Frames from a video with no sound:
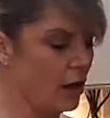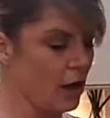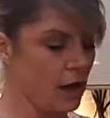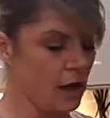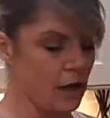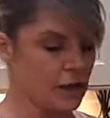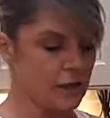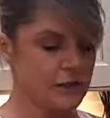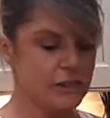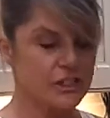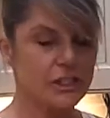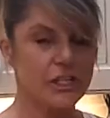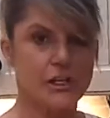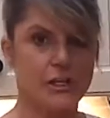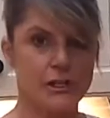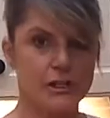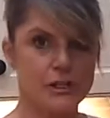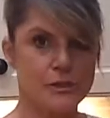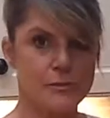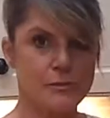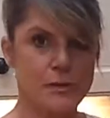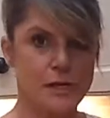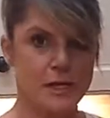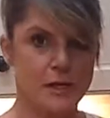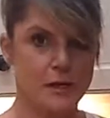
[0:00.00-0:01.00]
our
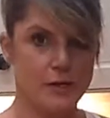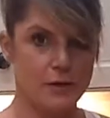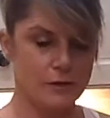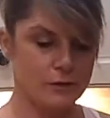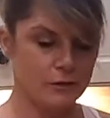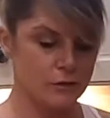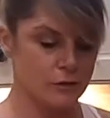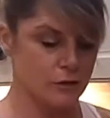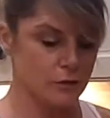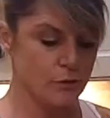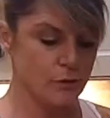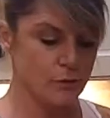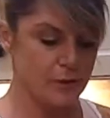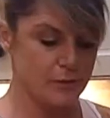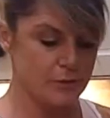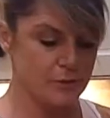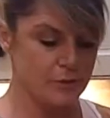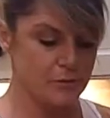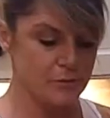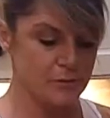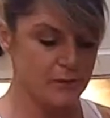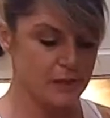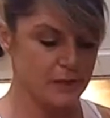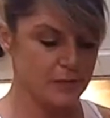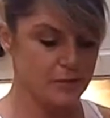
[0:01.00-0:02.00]
cherry tomatoes or
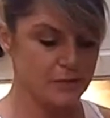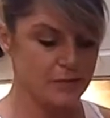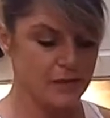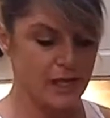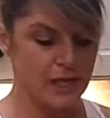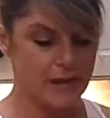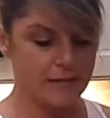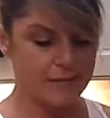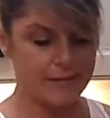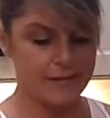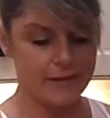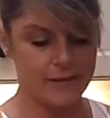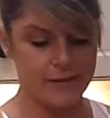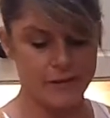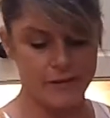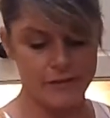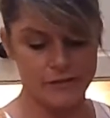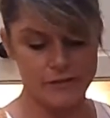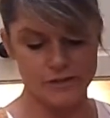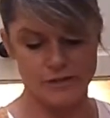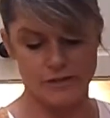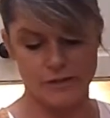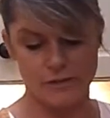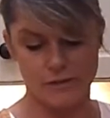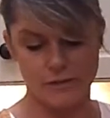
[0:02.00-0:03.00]
grape tomatoes. I like
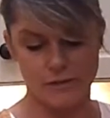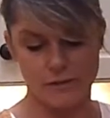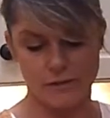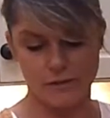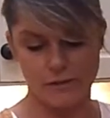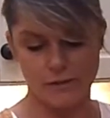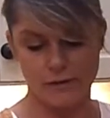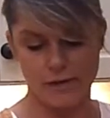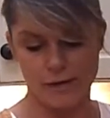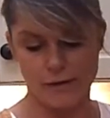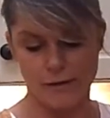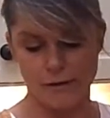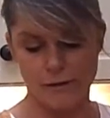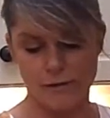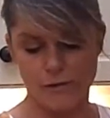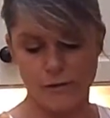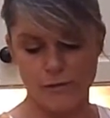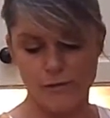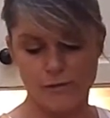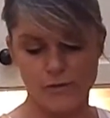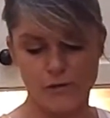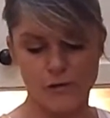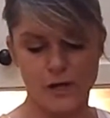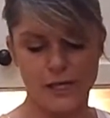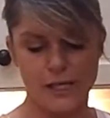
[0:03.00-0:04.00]
using the
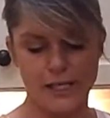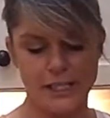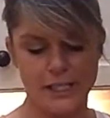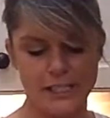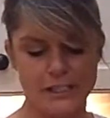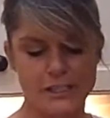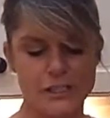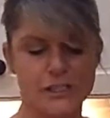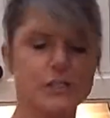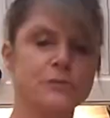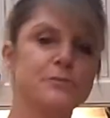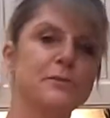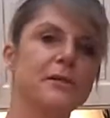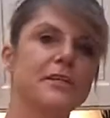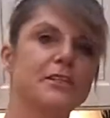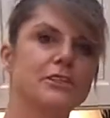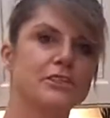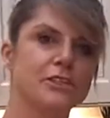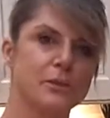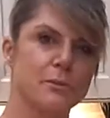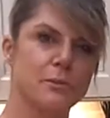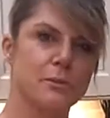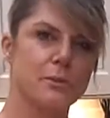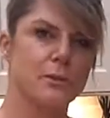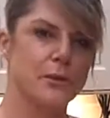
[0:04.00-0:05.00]
heirloom variety just
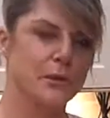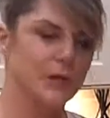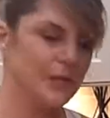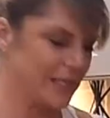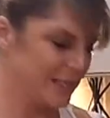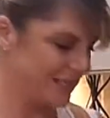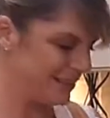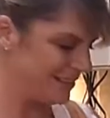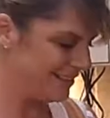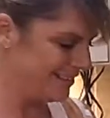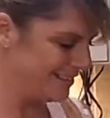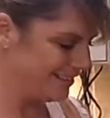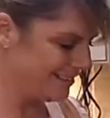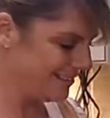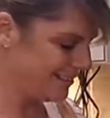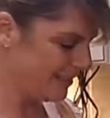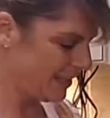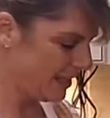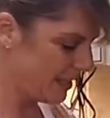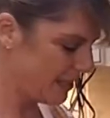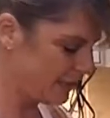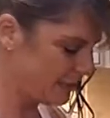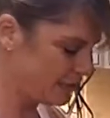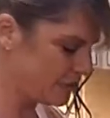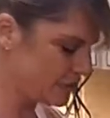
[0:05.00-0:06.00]
because they're pretty
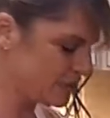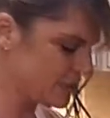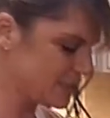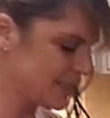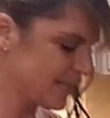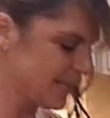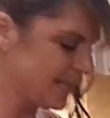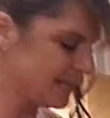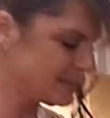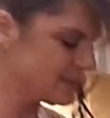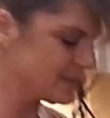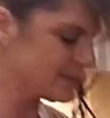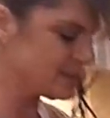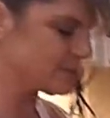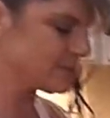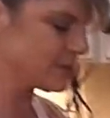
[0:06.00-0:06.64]
and just add